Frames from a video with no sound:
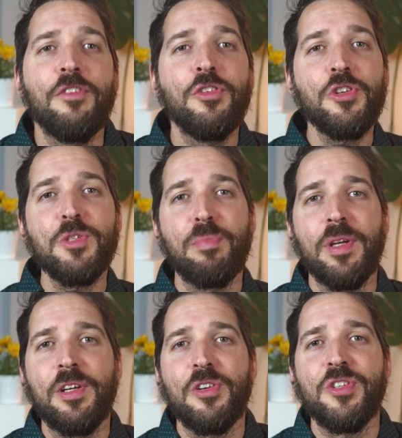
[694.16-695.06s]
If your
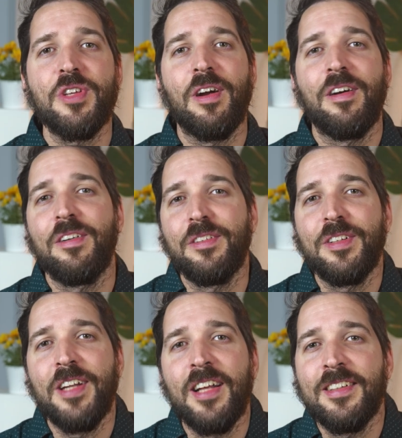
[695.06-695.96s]
speakers are
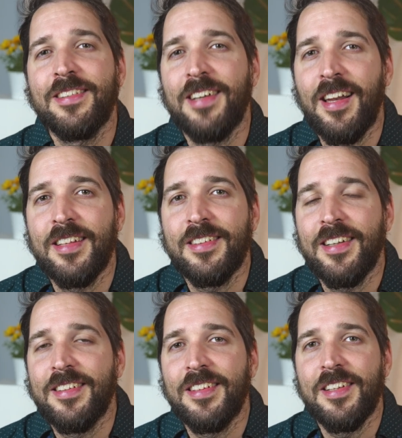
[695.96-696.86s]
not
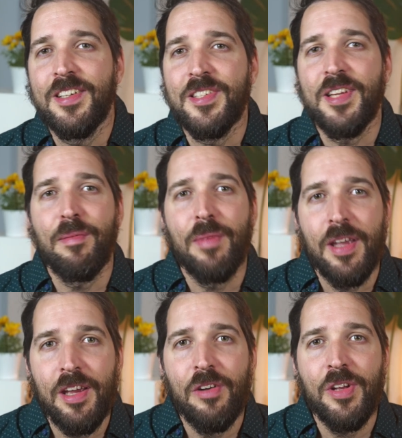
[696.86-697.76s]
talented in some
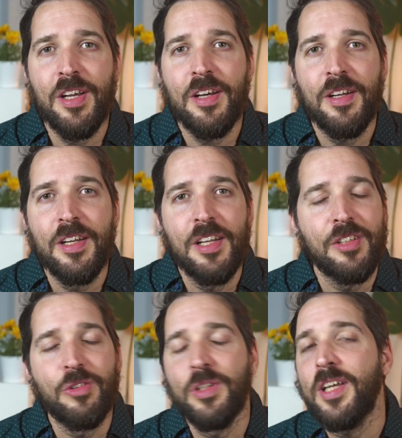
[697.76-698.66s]
area,
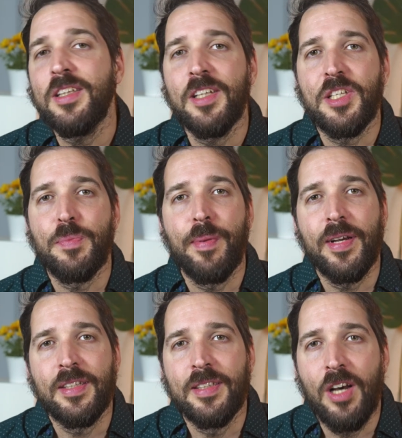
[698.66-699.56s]
do not
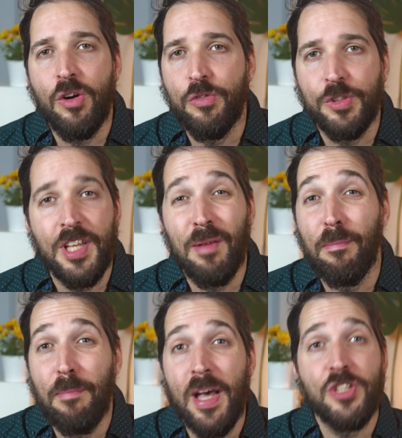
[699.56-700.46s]
expect now for
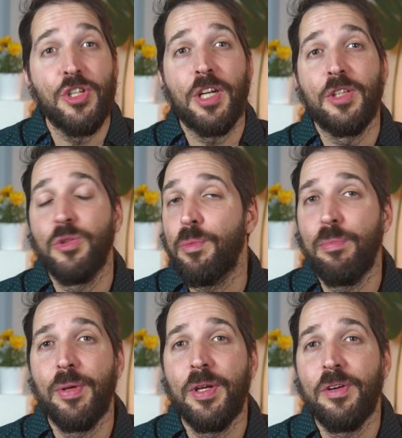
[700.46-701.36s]
them magically to
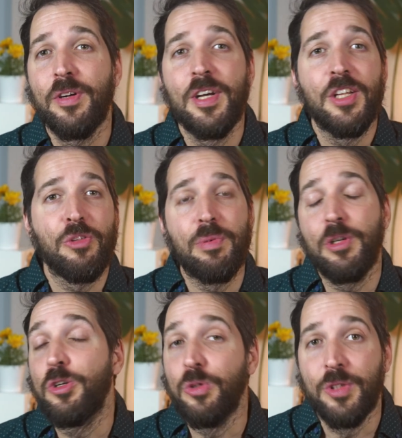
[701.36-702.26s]
appear to be
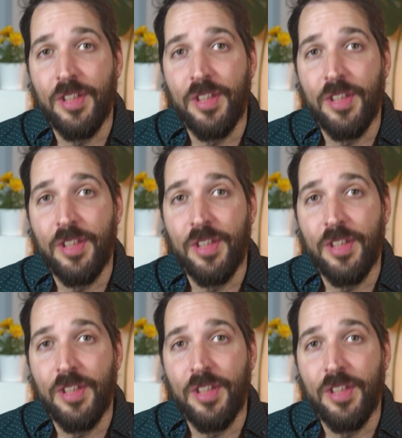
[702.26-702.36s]
good